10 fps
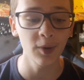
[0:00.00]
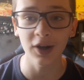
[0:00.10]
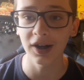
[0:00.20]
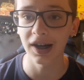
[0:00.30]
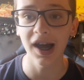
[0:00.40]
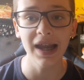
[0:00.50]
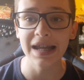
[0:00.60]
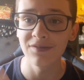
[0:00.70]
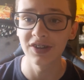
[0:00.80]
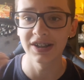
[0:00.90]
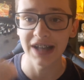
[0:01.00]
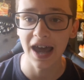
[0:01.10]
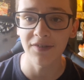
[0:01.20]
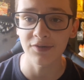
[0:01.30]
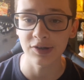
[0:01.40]
I'm not gonna lie, even the
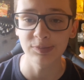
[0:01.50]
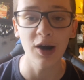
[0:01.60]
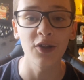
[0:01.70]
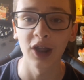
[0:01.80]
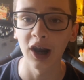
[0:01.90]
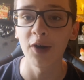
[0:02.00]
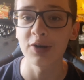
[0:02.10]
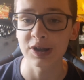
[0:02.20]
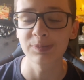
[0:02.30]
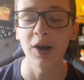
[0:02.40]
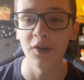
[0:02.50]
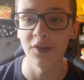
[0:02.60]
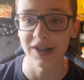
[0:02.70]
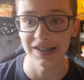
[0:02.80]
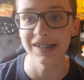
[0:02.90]
10th spot, the lowest spot
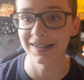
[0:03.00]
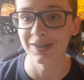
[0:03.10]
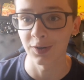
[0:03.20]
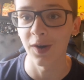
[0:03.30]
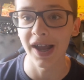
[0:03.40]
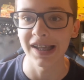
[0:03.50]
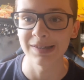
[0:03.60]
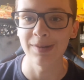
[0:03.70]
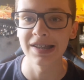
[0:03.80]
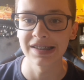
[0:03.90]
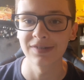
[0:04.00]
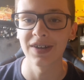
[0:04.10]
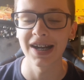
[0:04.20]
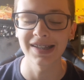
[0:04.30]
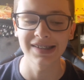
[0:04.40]
on this list, is quite expensive
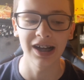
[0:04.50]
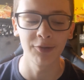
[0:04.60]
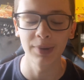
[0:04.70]
in itself.